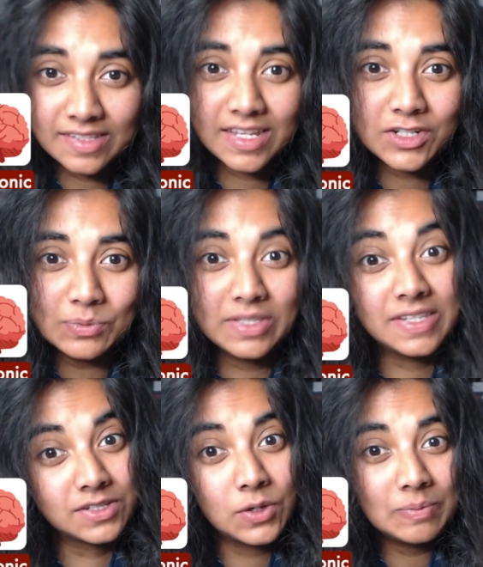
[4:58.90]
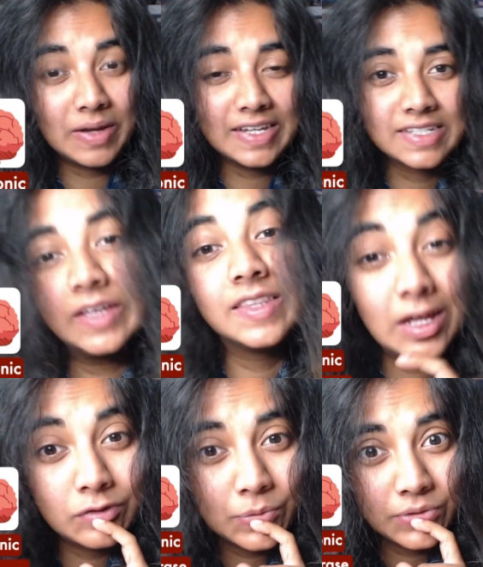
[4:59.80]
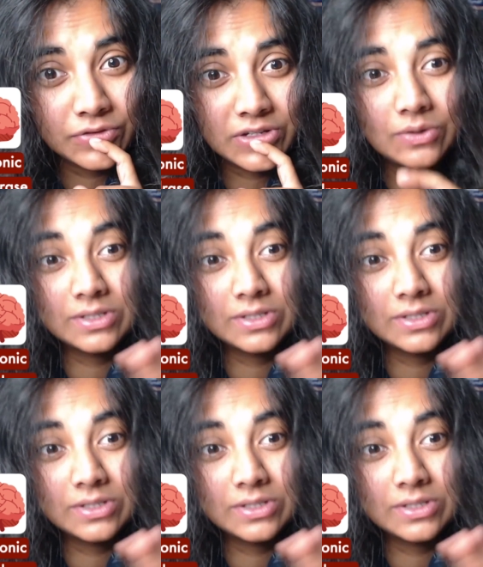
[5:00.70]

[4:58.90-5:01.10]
this action with acetazolamide therefore would result